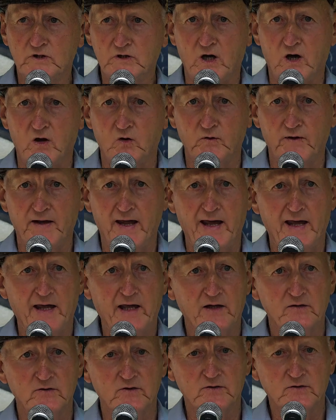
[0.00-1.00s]
we told
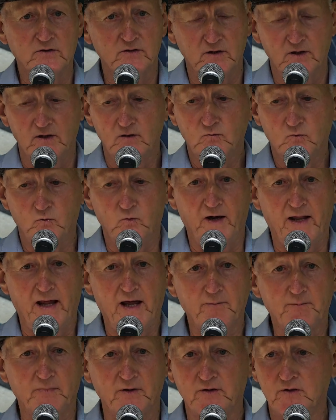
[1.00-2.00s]
Dad that what
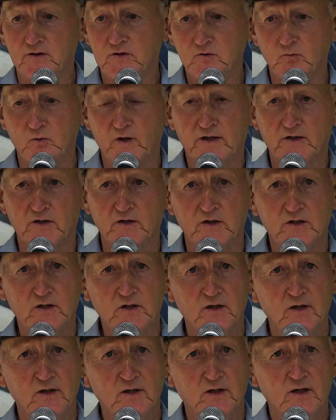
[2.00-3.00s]
happened, he went and
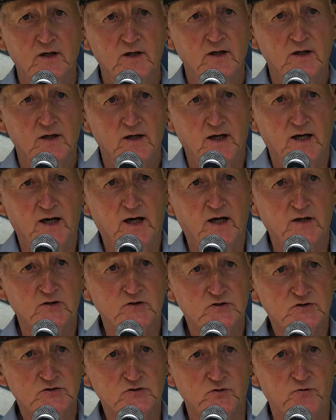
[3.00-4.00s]
he
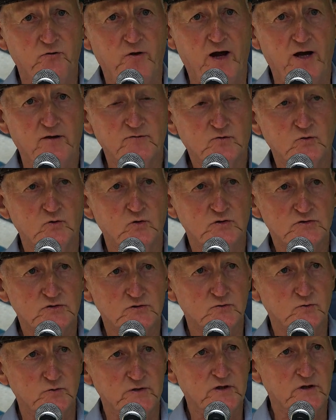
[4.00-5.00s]
harnessed the draft
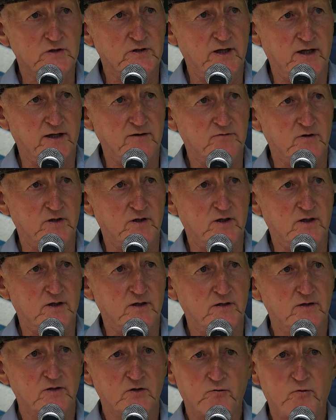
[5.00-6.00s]
horses. We didn't have
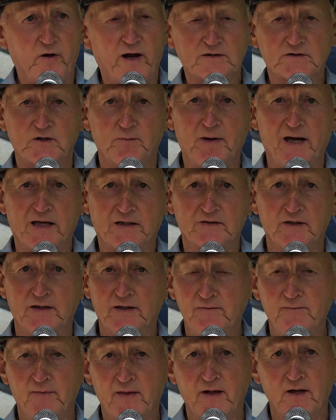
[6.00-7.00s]
a tractor back
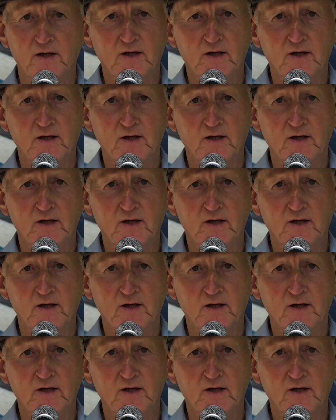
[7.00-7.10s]
then.